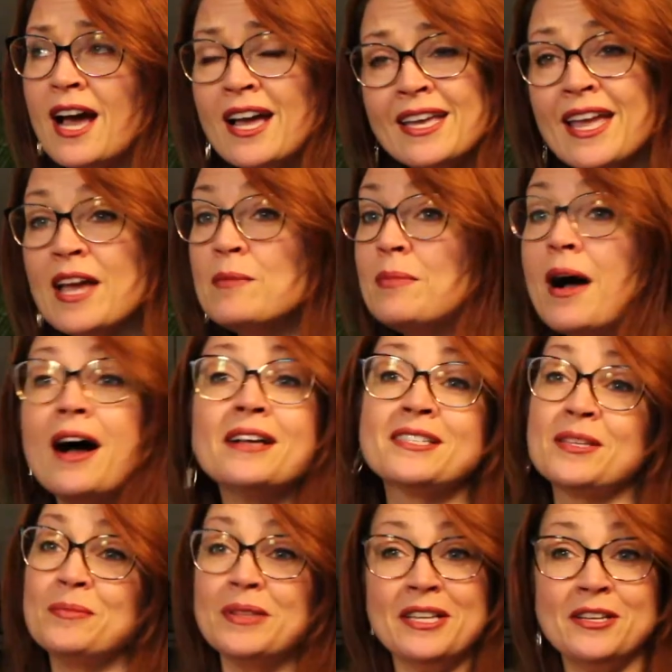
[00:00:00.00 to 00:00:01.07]
I can't
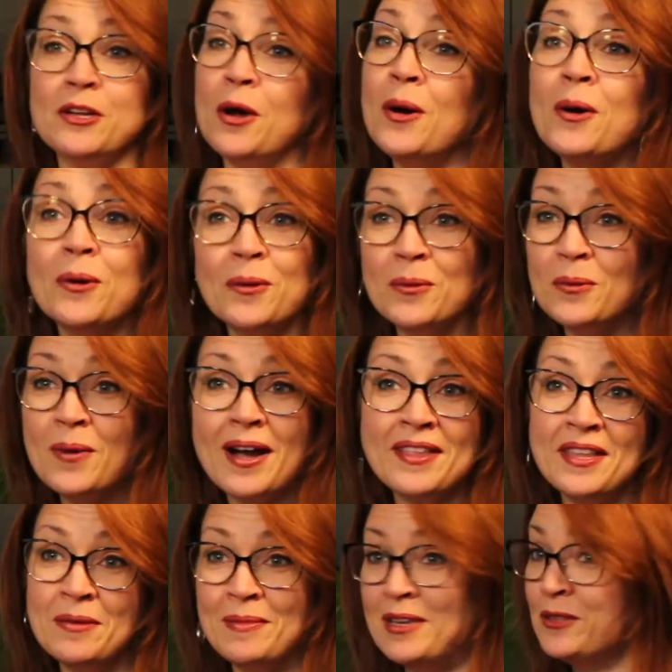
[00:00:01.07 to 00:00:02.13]
possibly know why
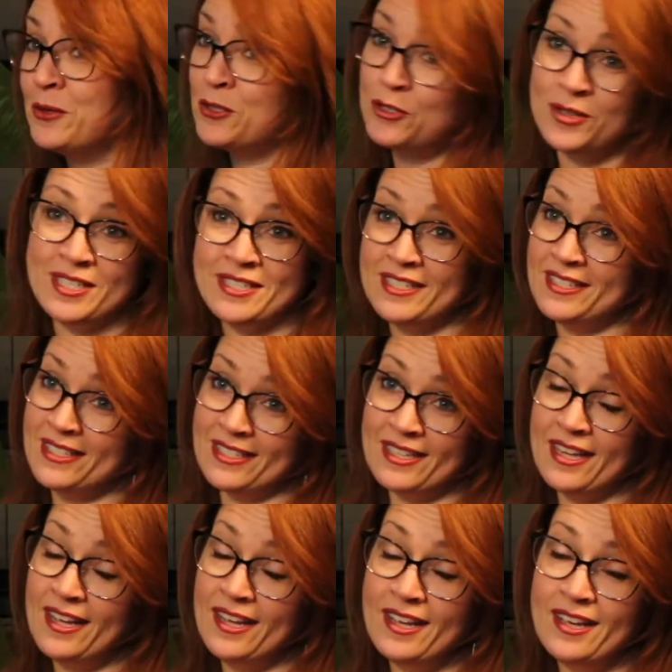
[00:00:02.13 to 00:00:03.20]
they made those choices.
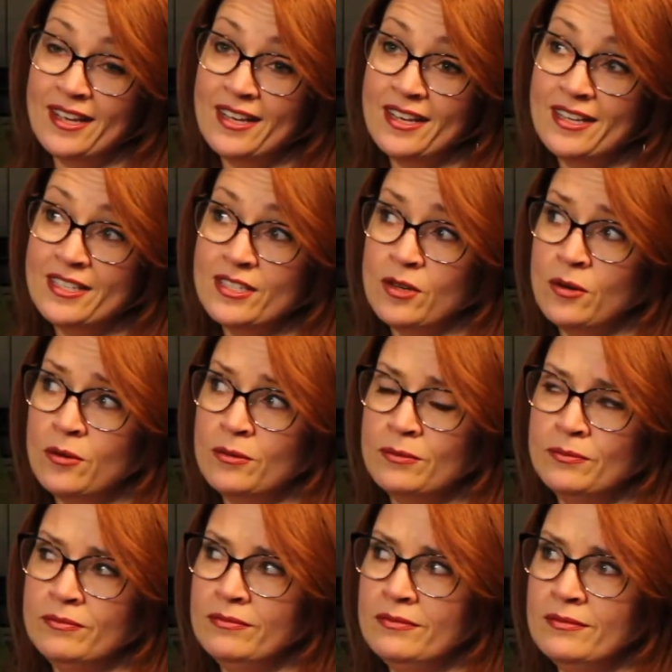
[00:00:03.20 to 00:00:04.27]

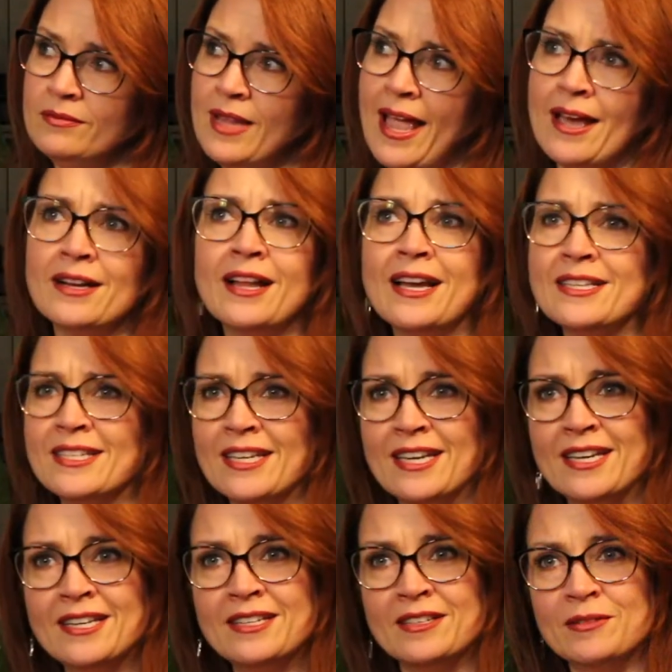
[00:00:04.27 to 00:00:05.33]
So analyzing
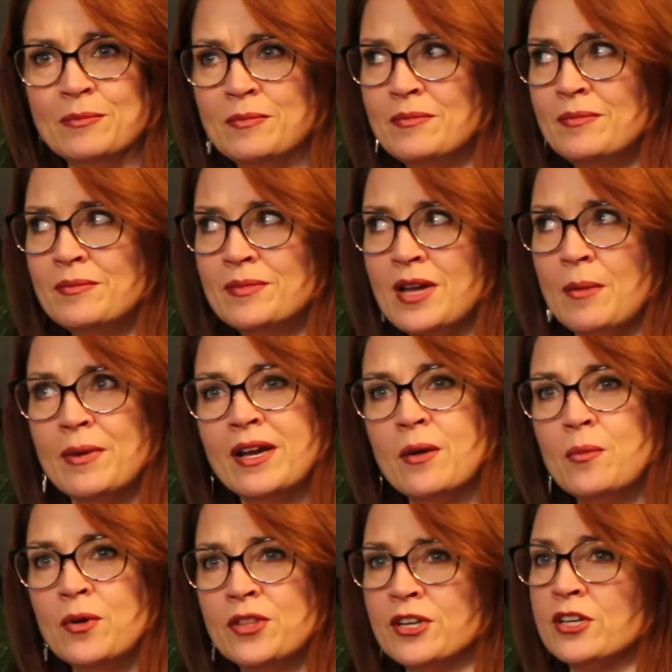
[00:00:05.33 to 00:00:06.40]
it and coming
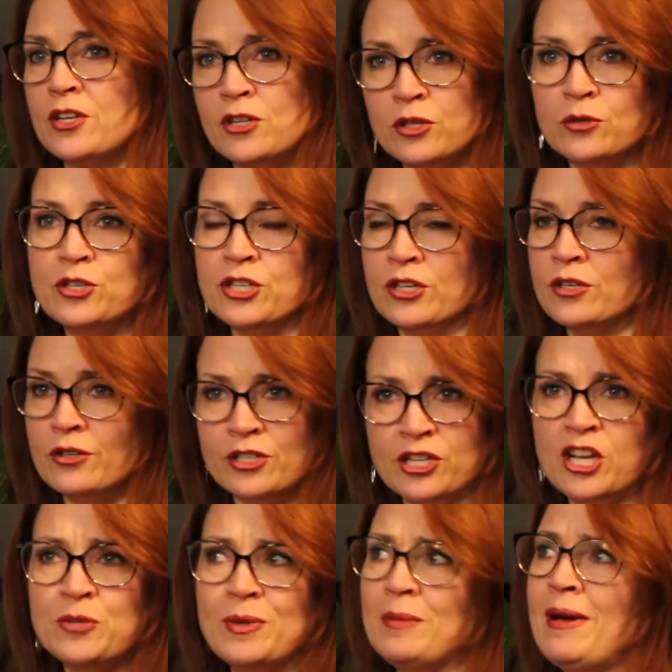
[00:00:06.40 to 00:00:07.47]
up with a conclusion or a
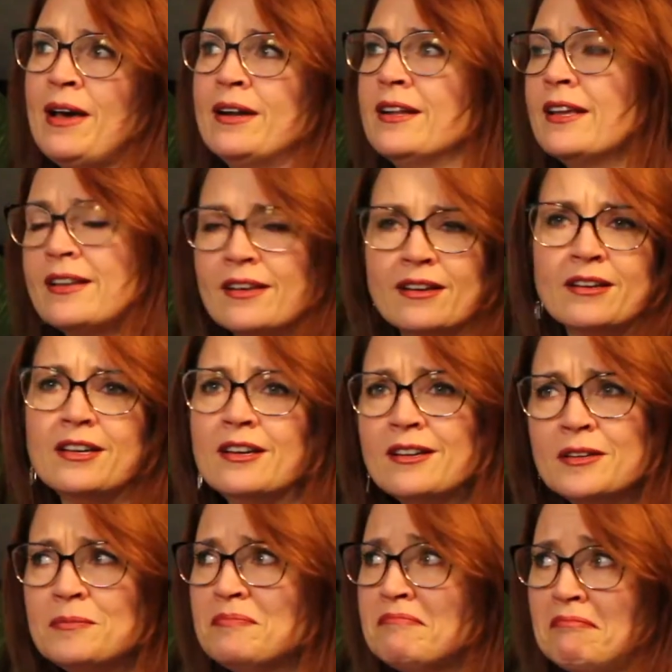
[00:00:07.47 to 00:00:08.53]
judgment about it, like,
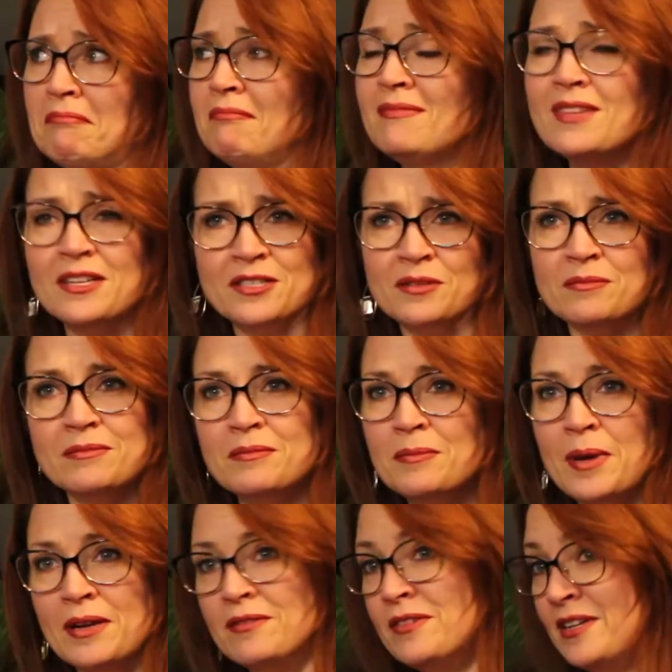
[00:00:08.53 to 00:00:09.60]
doesn't
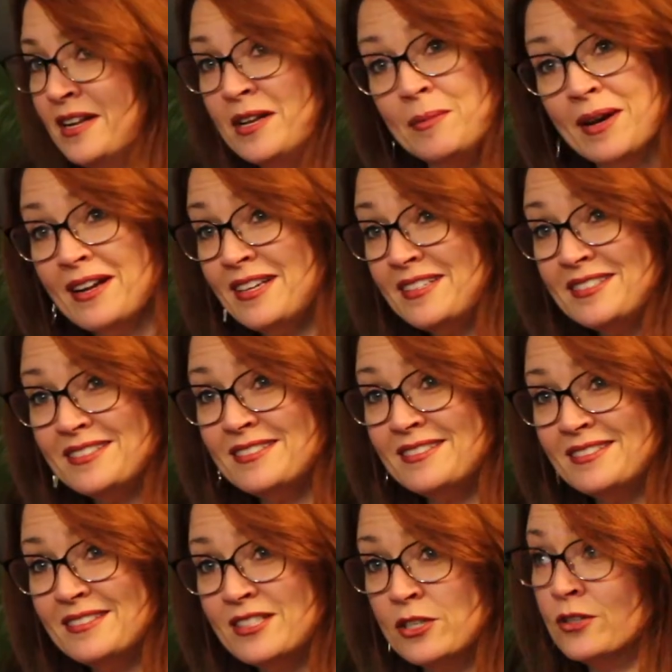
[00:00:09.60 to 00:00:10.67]
benefit anybody.
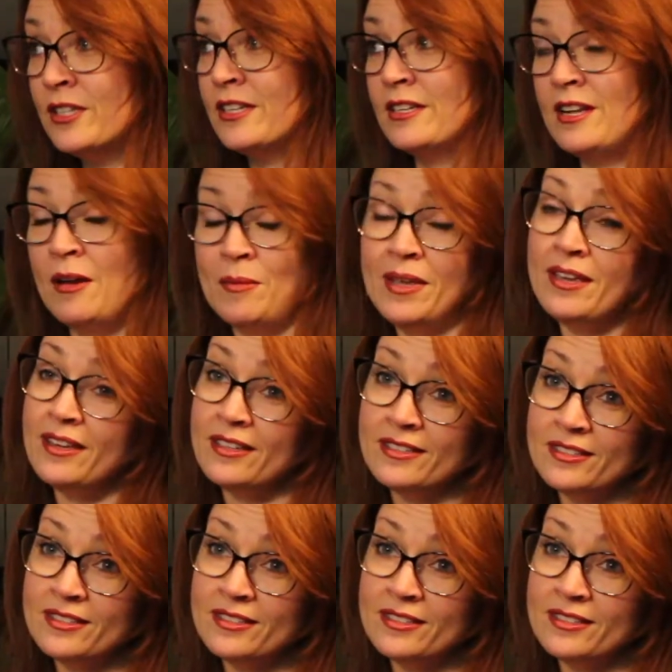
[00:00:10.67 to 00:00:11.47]
Certainly not me.